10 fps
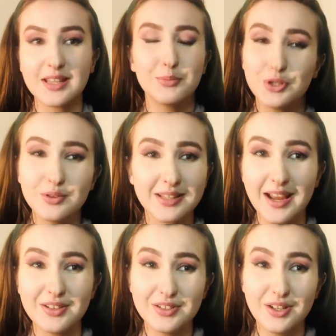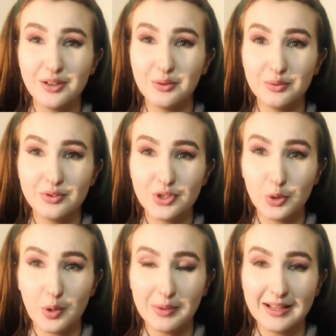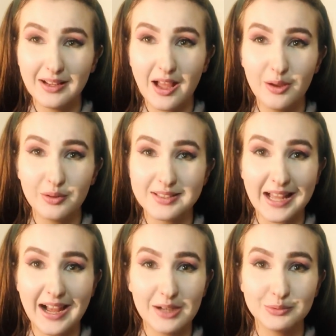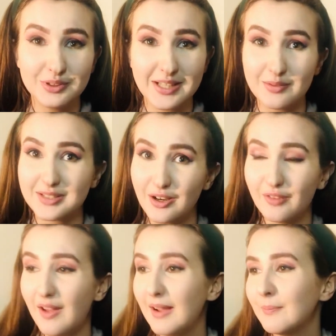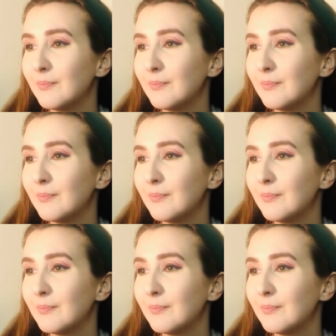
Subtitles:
I'm too scared to do Duolingo because that owl sounds terrifying.